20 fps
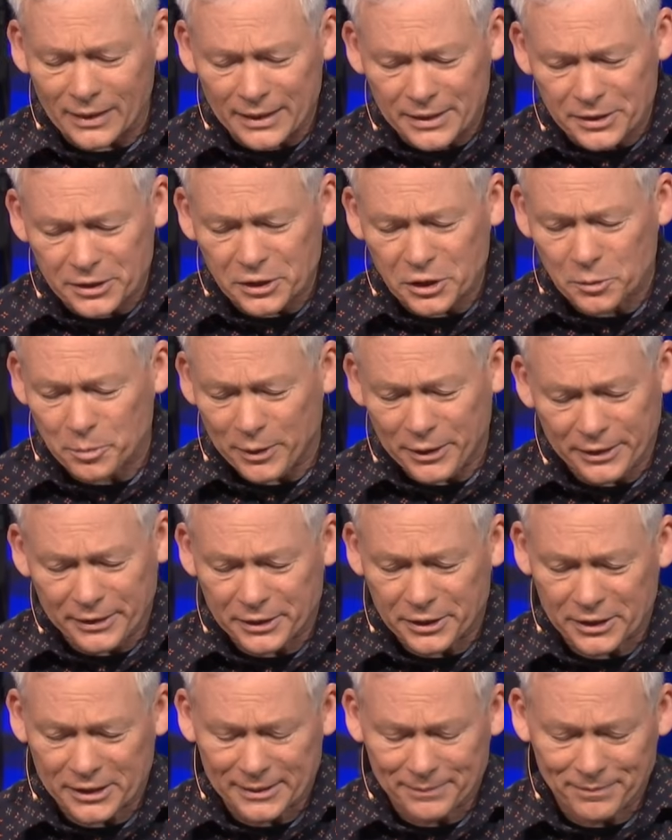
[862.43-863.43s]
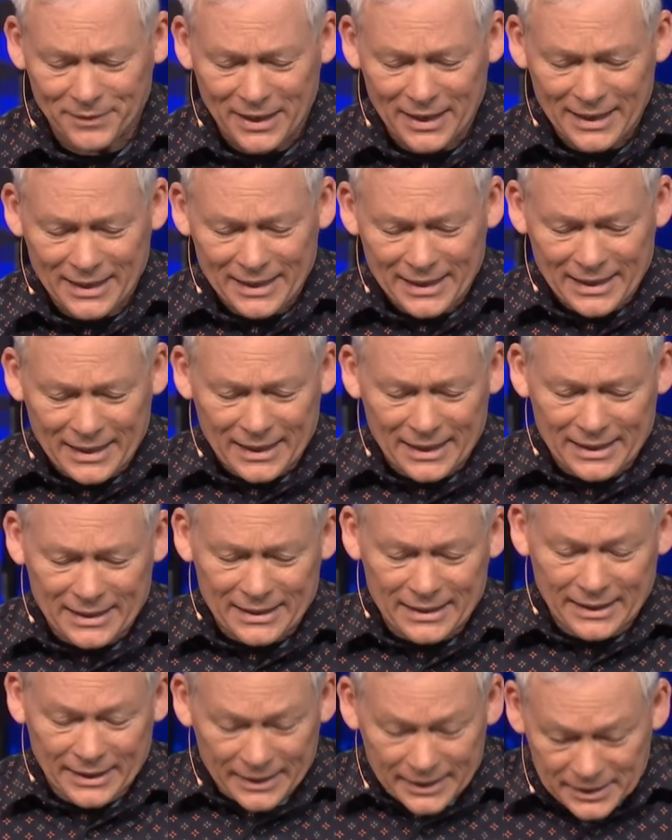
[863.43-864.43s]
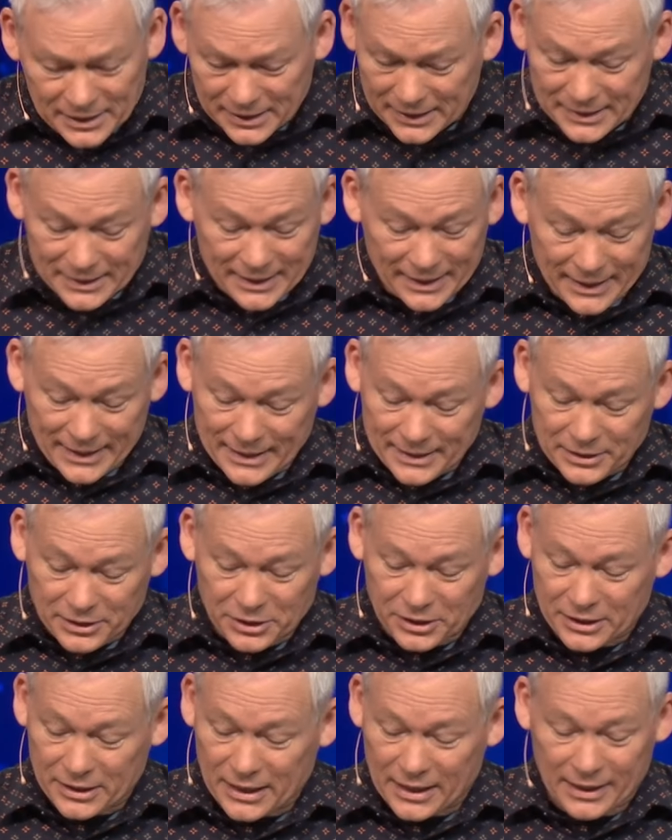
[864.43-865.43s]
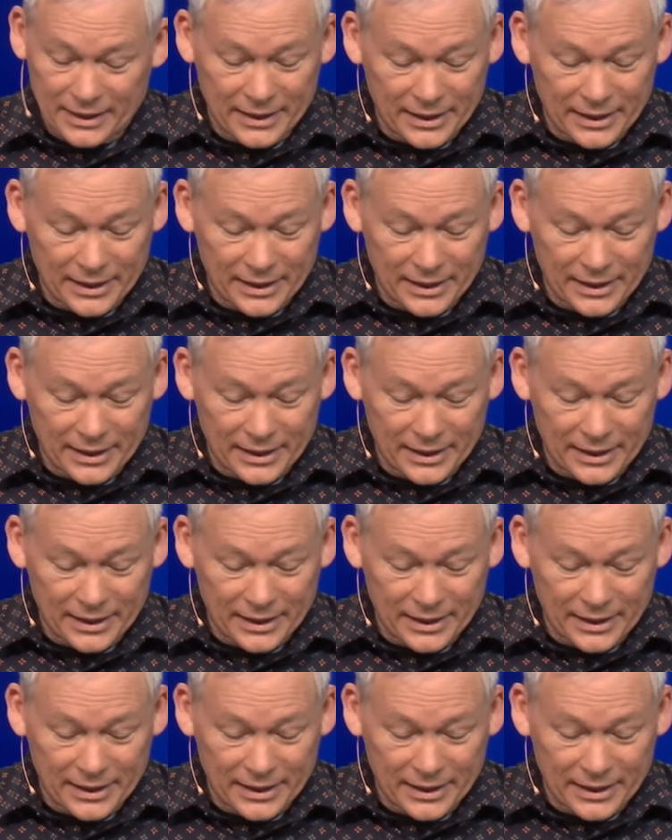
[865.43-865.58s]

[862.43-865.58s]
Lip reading: is experiencing. It is intense.